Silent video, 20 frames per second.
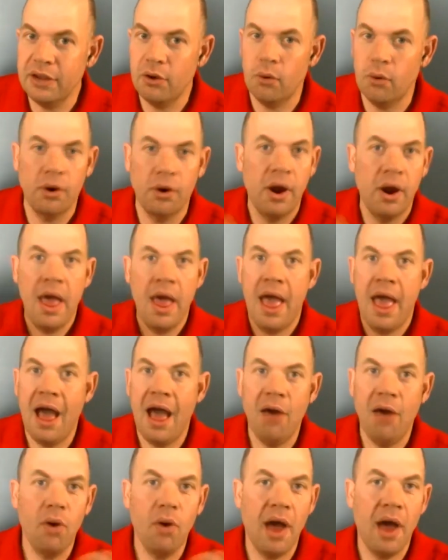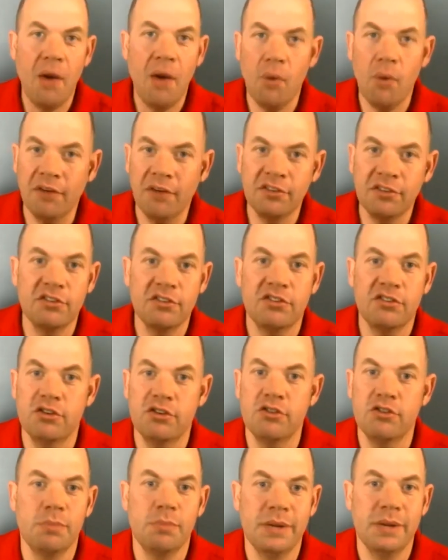or how often
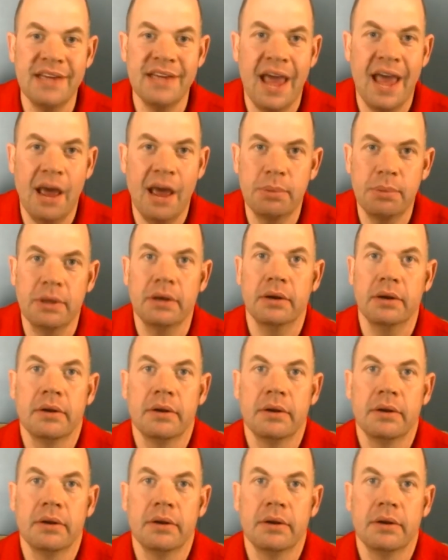should you be tapping?